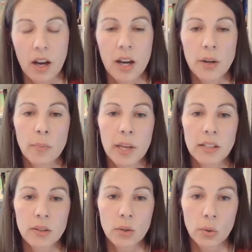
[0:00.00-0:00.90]

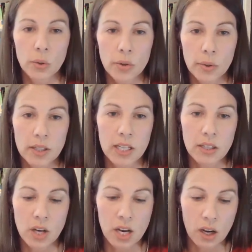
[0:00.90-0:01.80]
underpaid schools who are
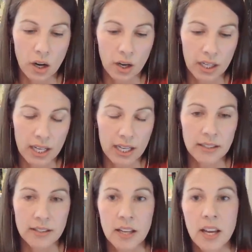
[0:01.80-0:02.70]
teaching our
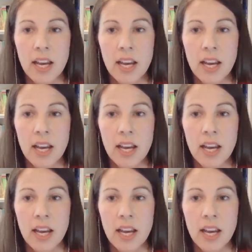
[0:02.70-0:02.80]
kids,